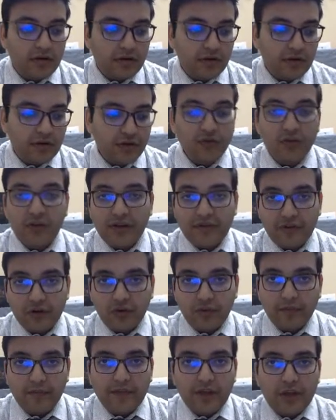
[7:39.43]
you never know.
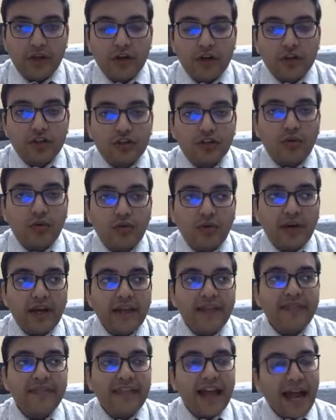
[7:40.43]
So
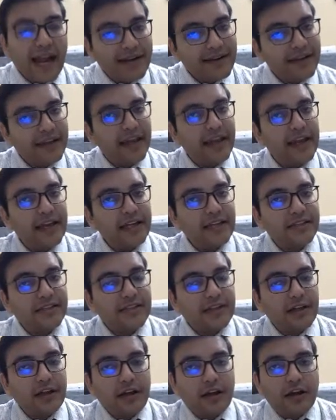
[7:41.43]
in that case,
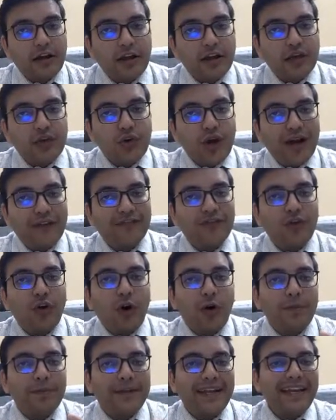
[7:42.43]
you have to
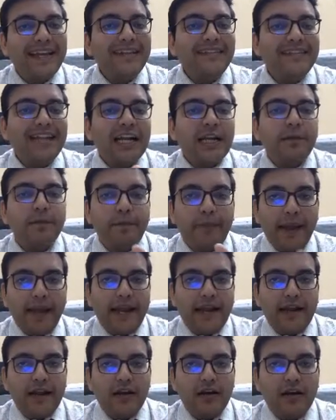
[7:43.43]
obtain that
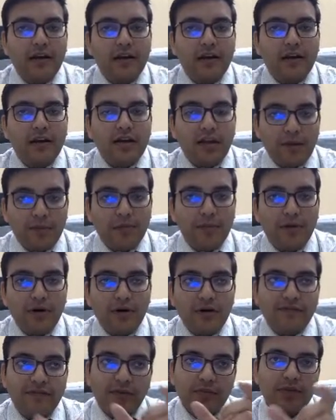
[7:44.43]
PAN number
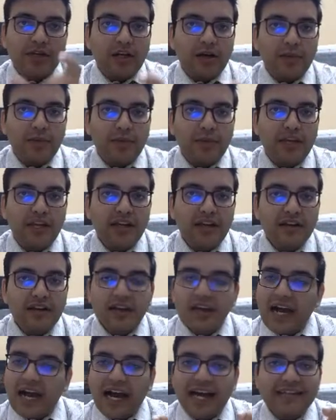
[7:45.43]
from the company.
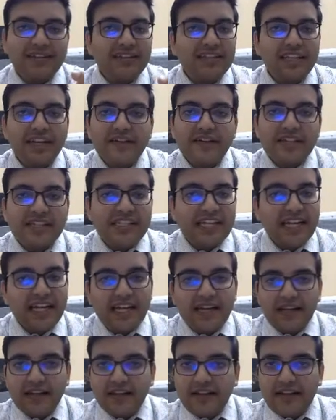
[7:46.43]
Either they will say
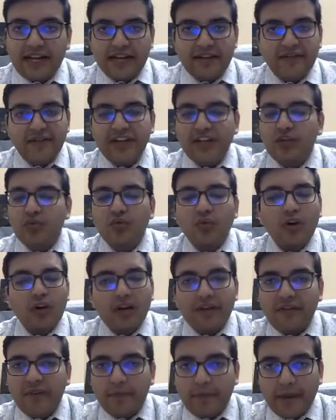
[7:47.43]
that we do not
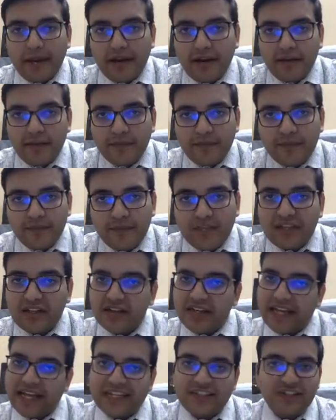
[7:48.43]
have a PAN, then the
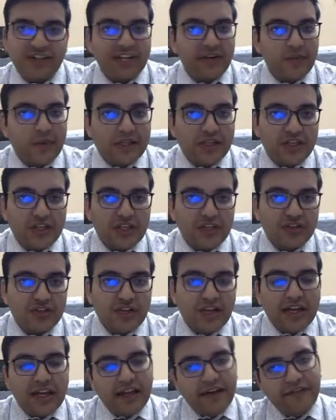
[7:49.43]
tax rate will change.
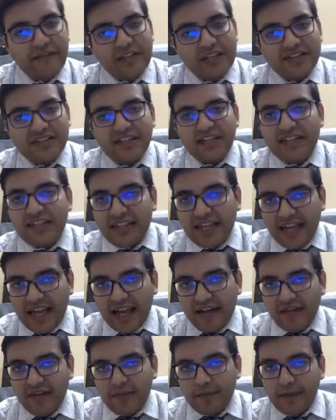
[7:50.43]
If they say they
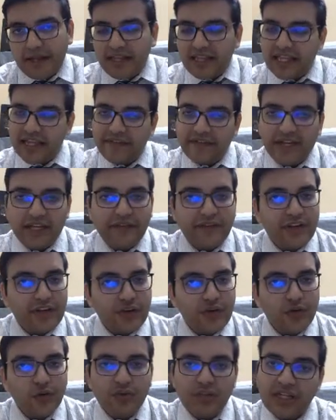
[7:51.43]
have a PAN, they will give it to
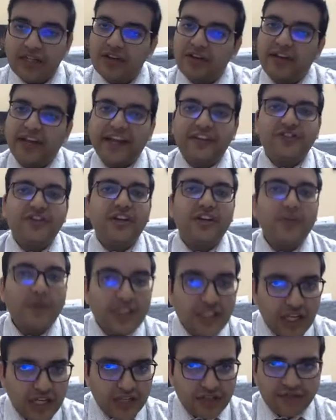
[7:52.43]
you, then the tax rate will
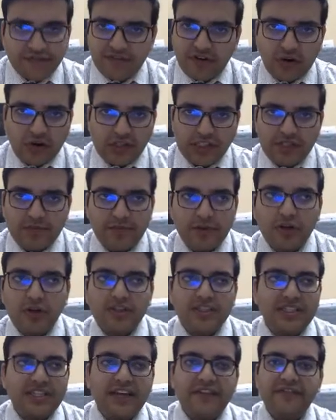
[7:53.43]
change, of course,
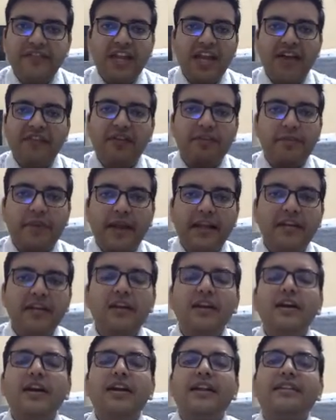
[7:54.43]
because if they have a PAN,
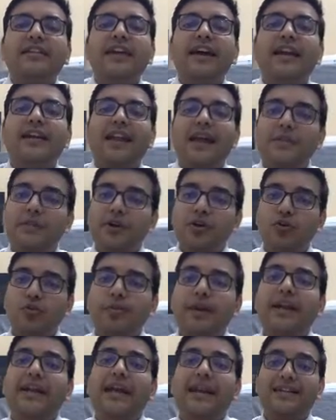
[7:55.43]
they are liable to
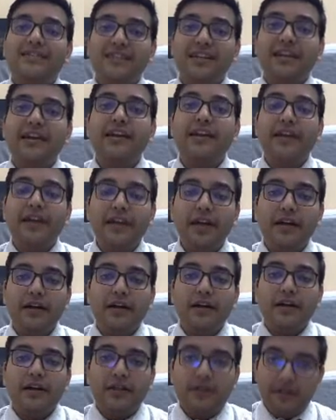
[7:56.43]
pay tax in India
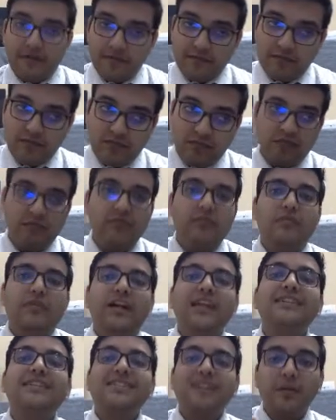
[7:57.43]

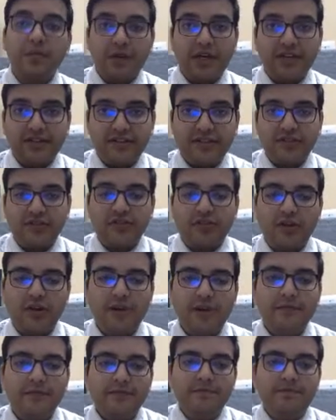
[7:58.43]
in some cases. Okay,
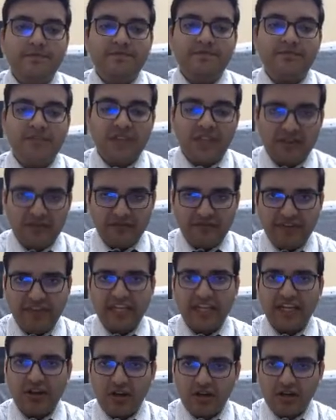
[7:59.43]
we
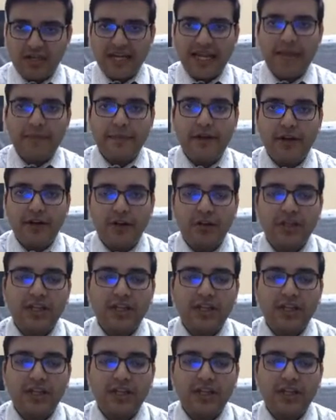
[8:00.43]
cannot elaborate all the